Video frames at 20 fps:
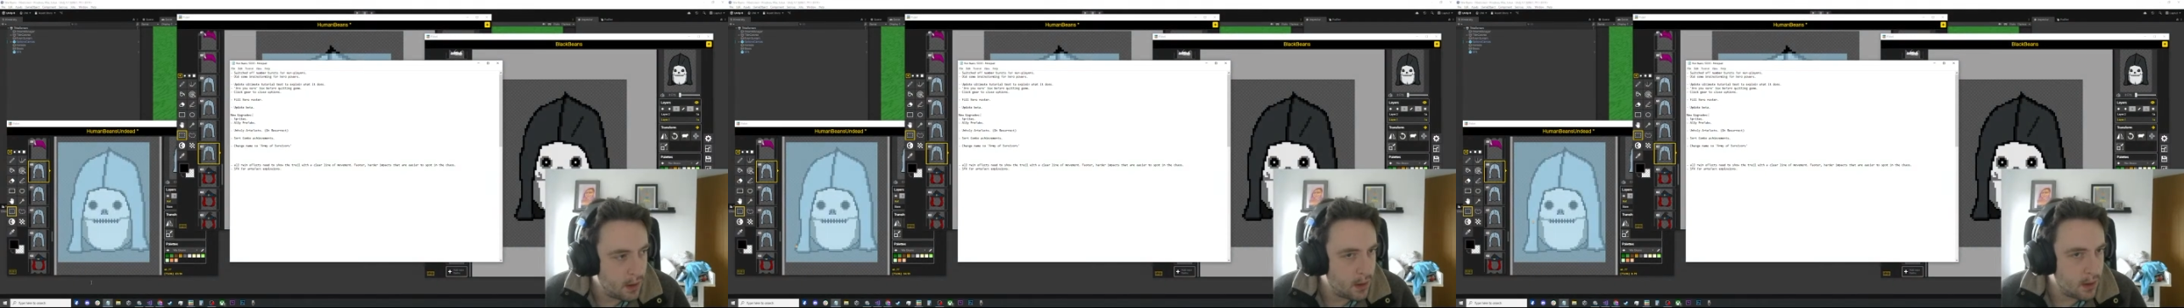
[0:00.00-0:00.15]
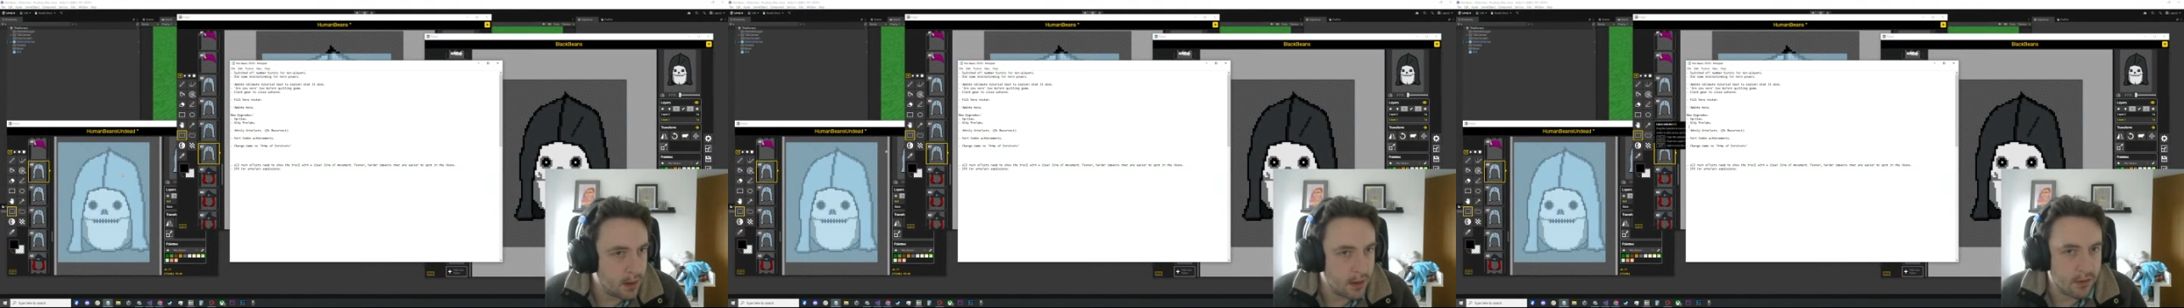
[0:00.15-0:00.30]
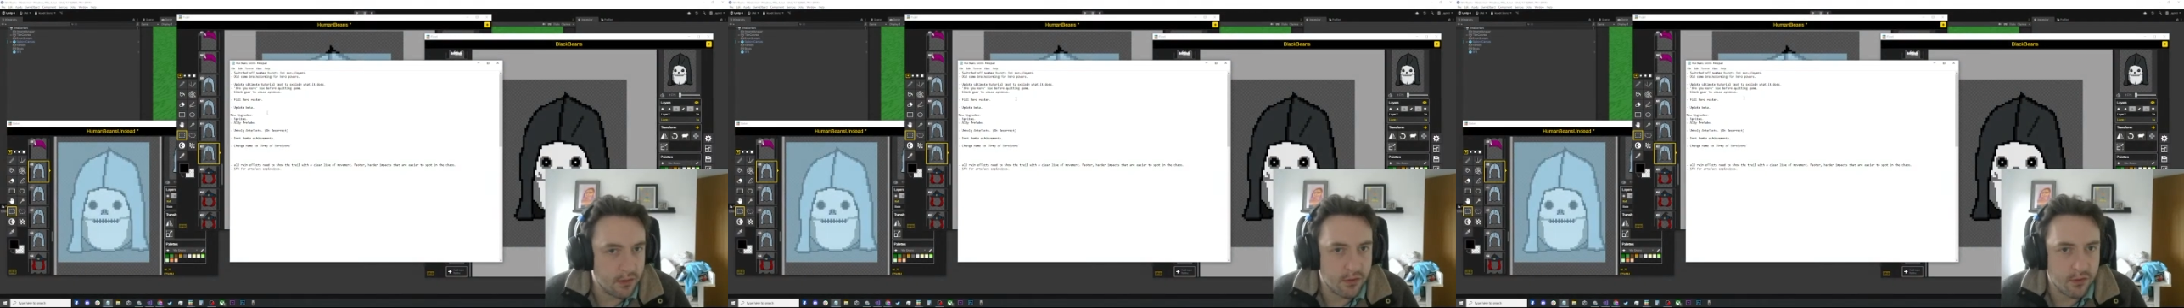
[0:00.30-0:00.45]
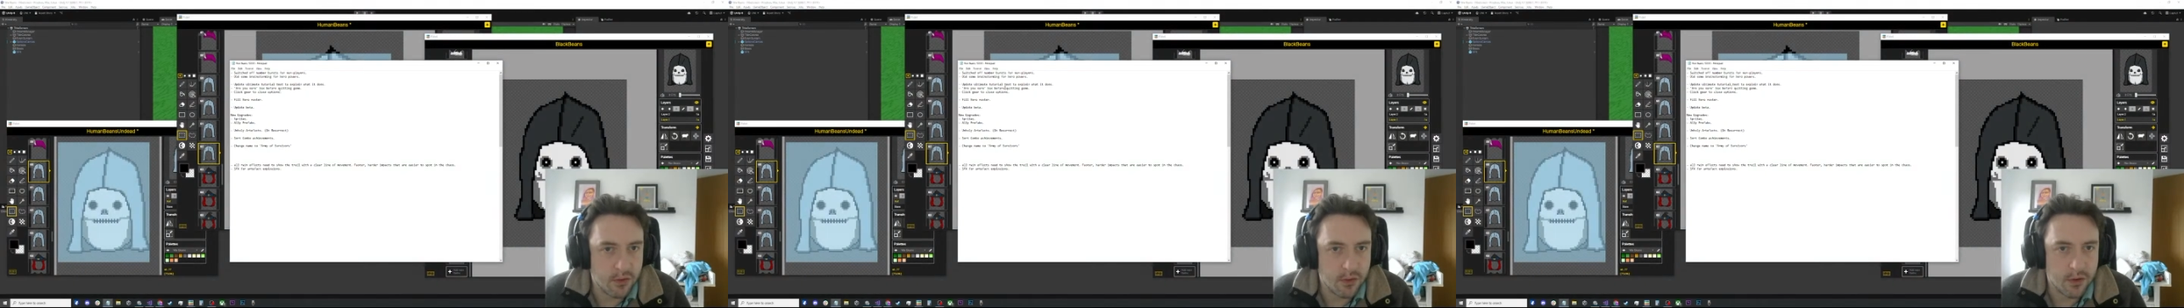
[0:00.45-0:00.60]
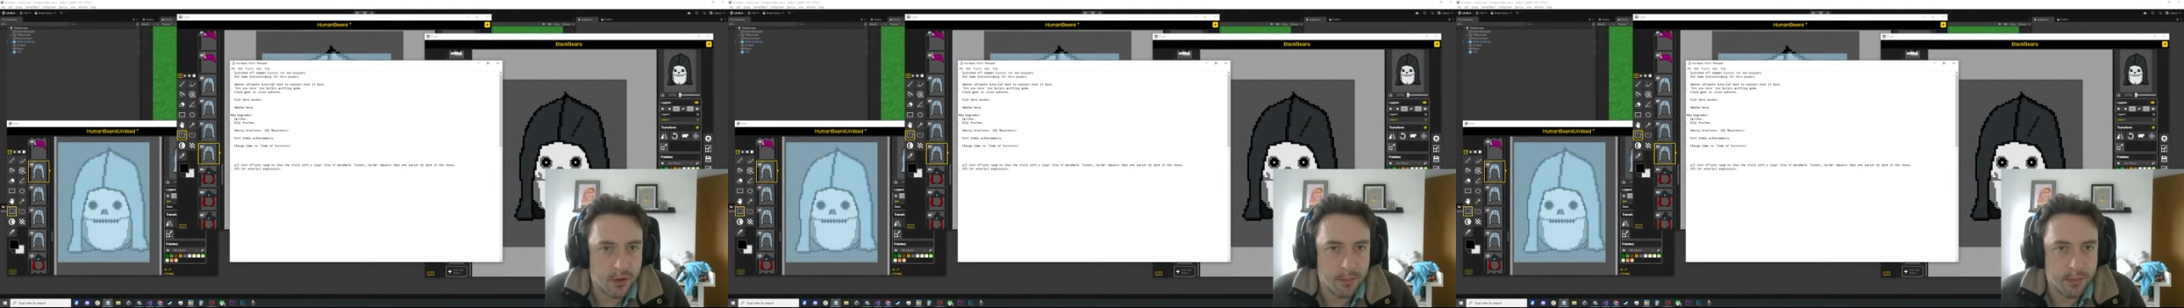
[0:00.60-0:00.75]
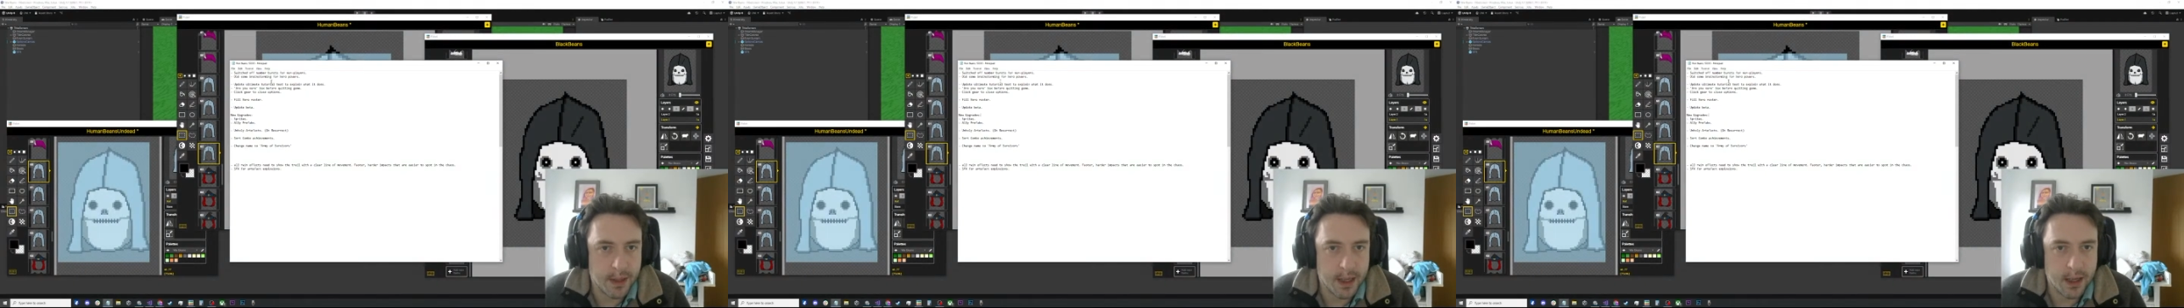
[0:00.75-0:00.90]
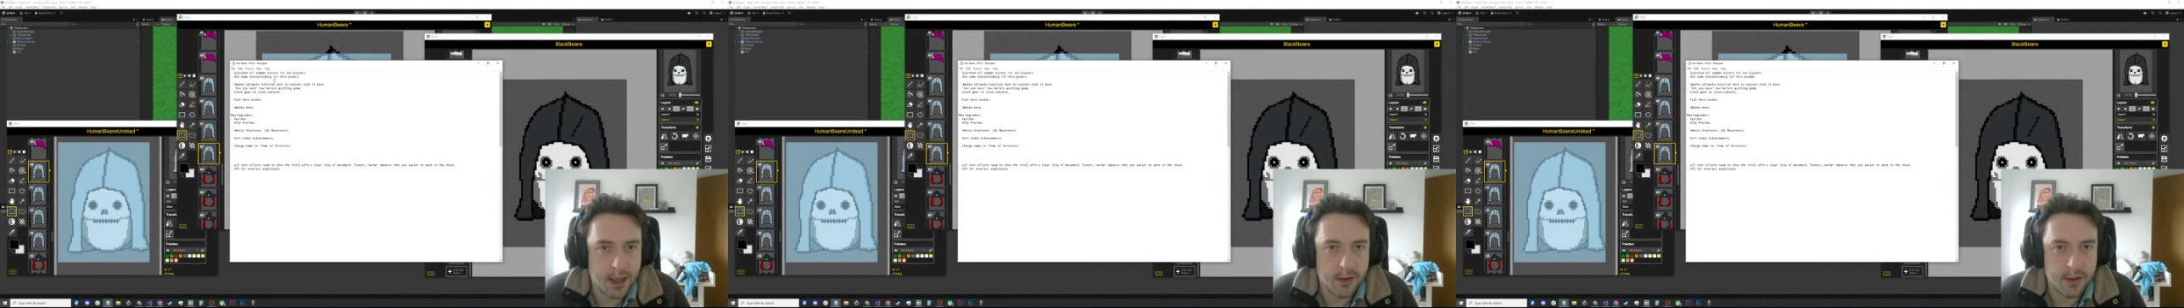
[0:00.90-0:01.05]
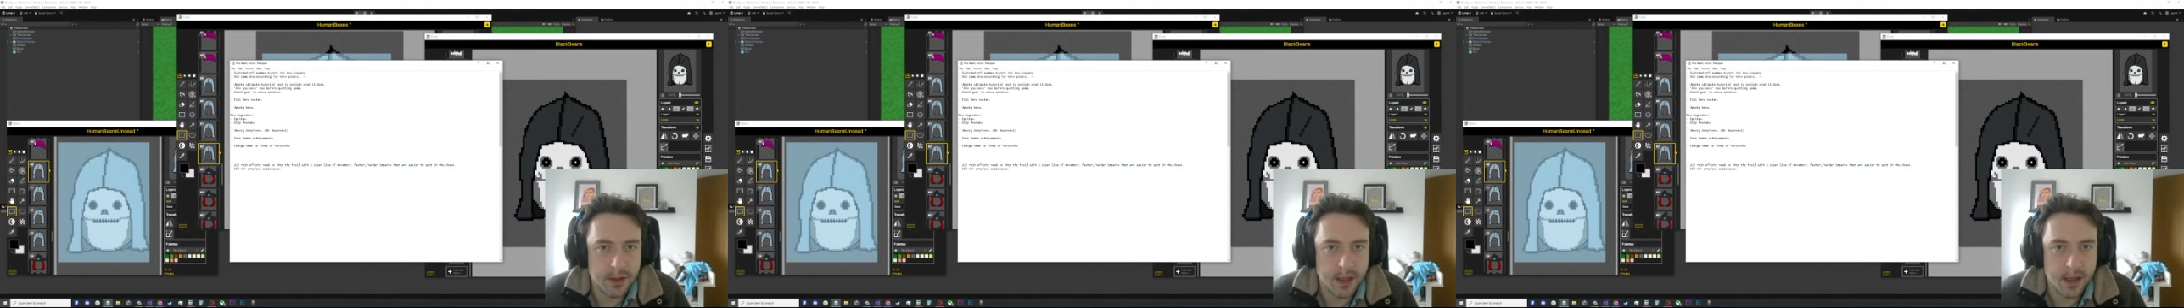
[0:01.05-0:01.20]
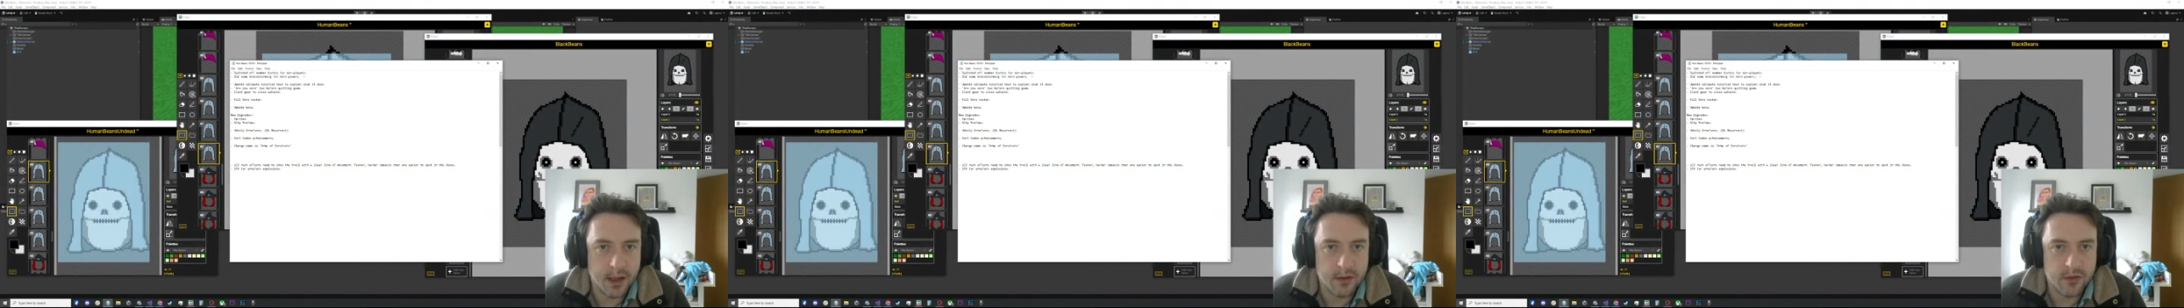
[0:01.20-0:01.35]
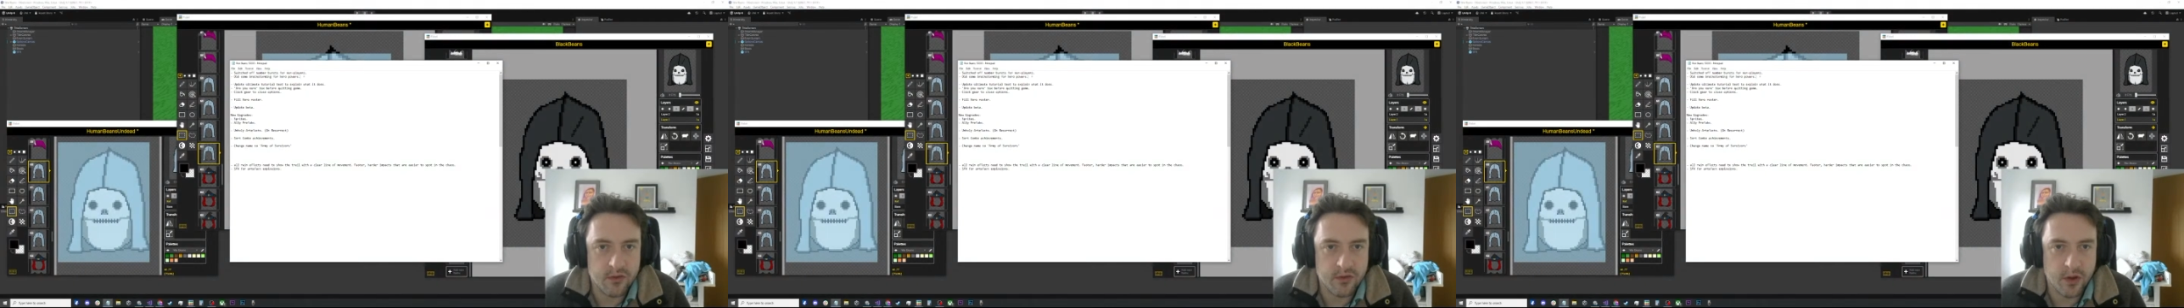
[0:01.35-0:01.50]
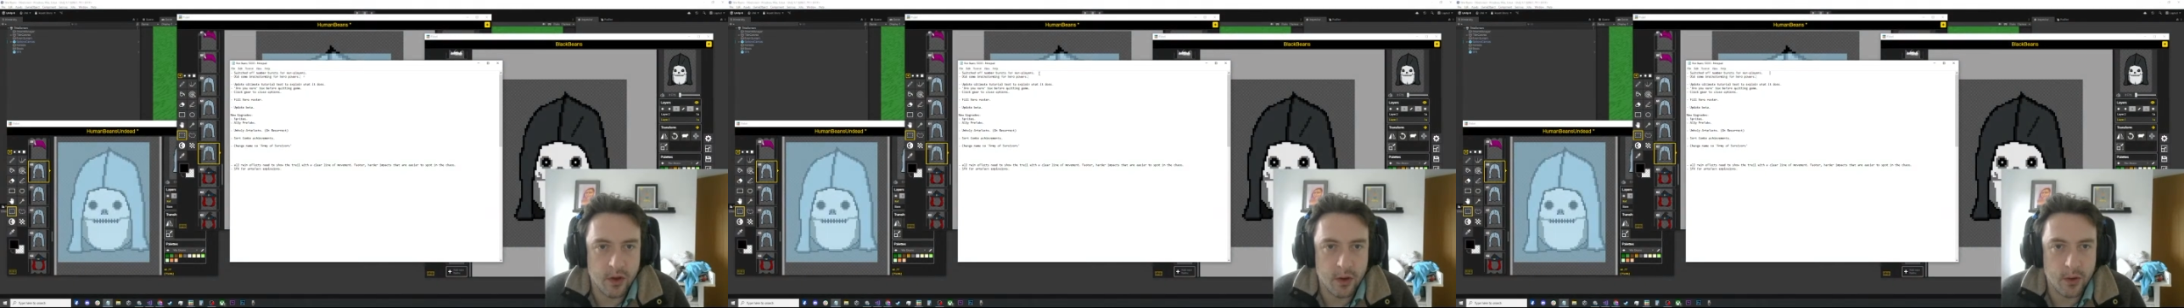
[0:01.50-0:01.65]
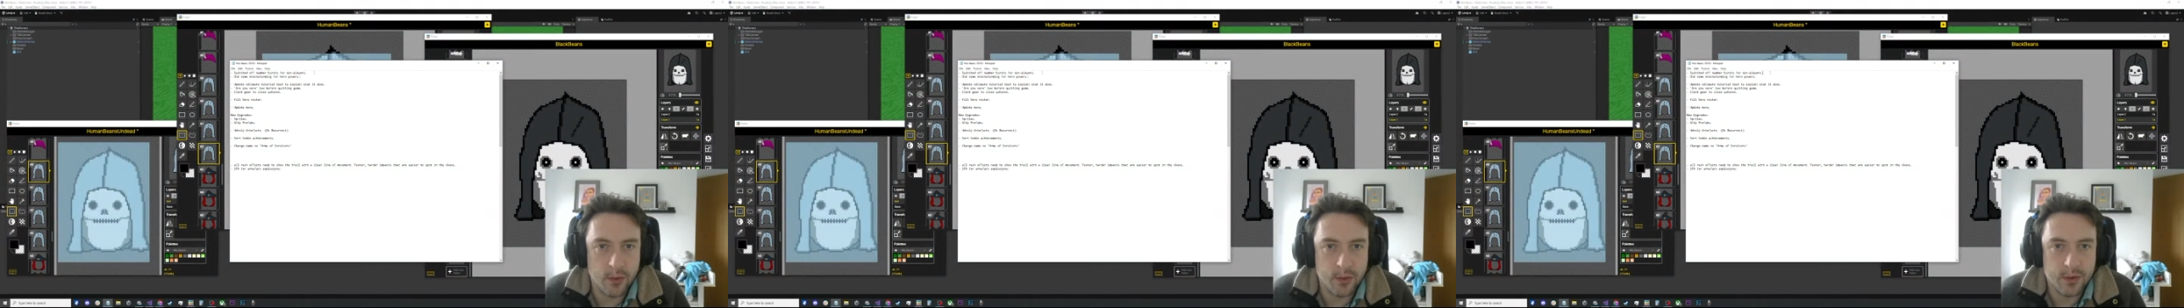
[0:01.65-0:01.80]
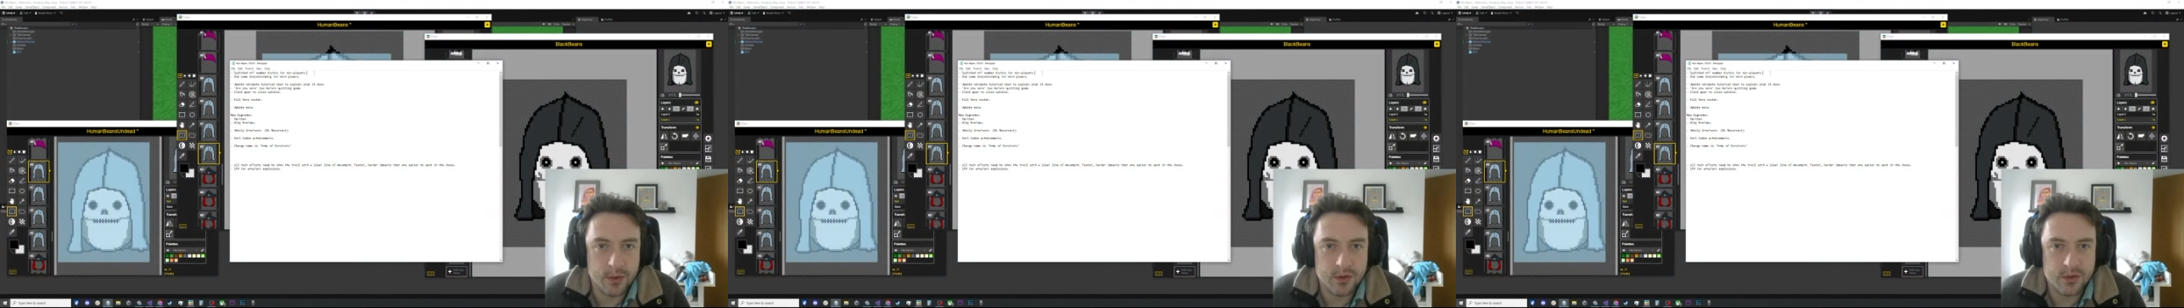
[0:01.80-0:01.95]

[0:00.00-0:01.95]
let's talk about so